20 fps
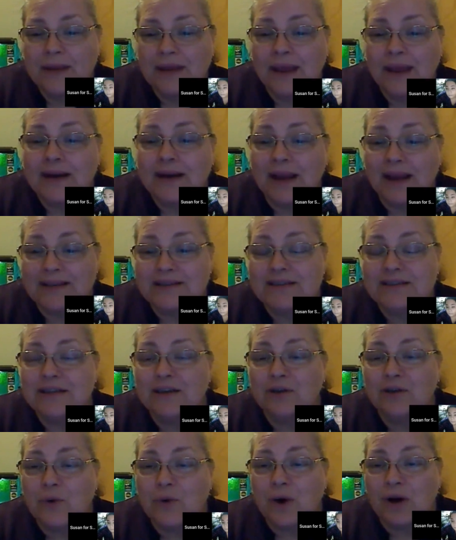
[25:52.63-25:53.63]
And I
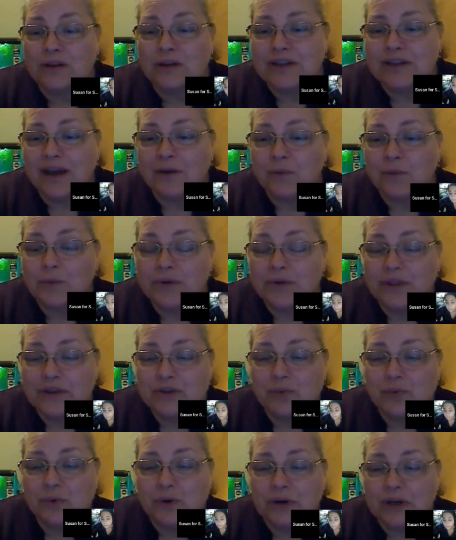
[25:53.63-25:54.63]
still walked out with a
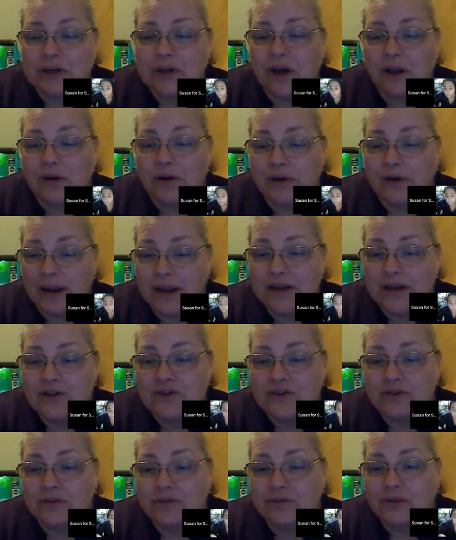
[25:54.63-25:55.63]
$20
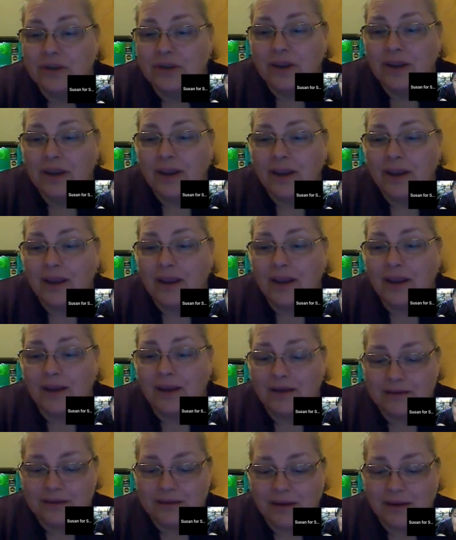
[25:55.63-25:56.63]
angel
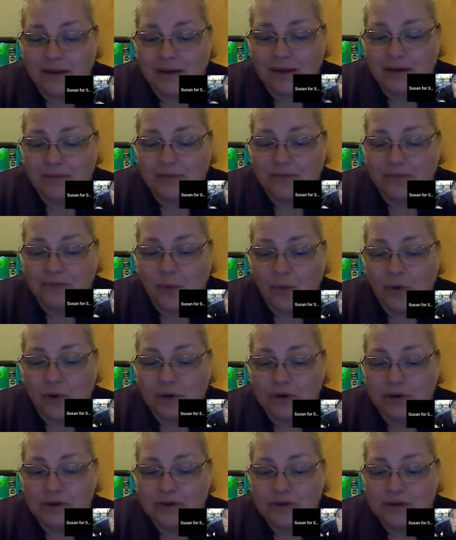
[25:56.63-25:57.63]
and
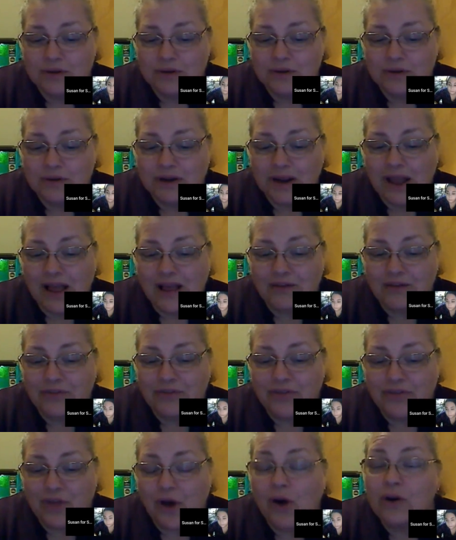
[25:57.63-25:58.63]
4 I
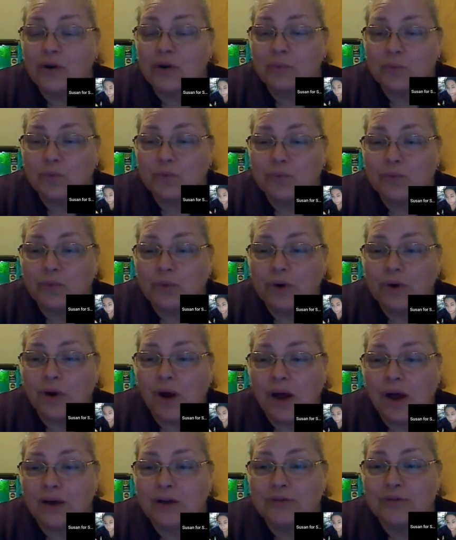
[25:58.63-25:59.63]
thought were
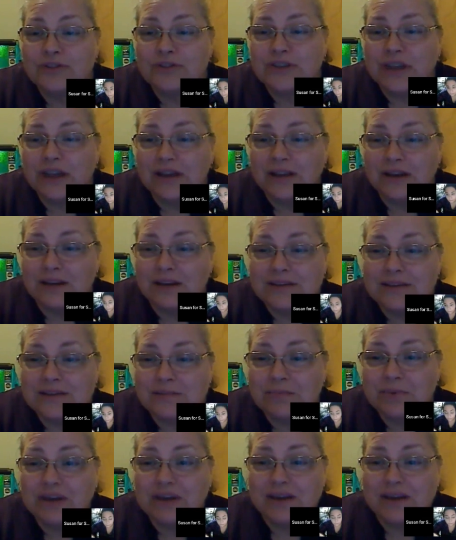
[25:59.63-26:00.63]
auto-sinkless
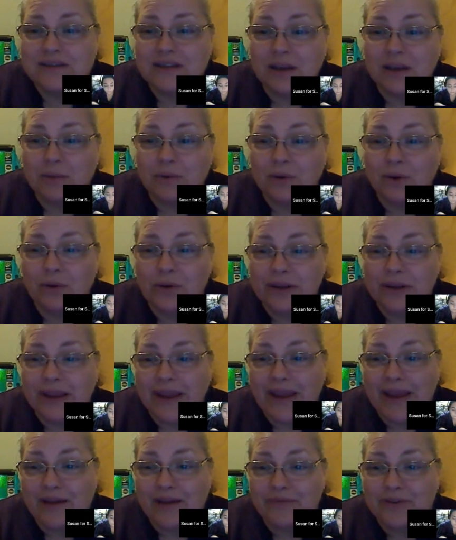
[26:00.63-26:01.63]
because they were only a
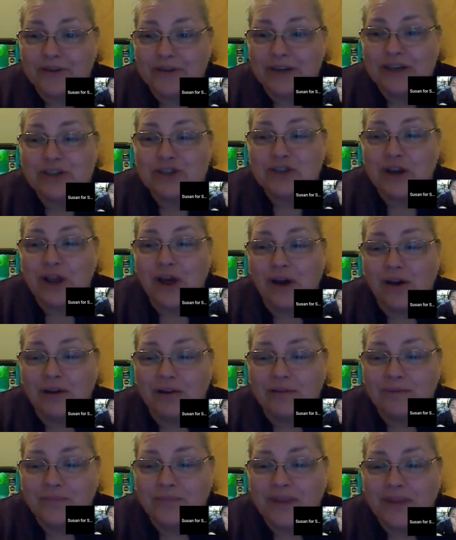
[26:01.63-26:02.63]
½ an inch long.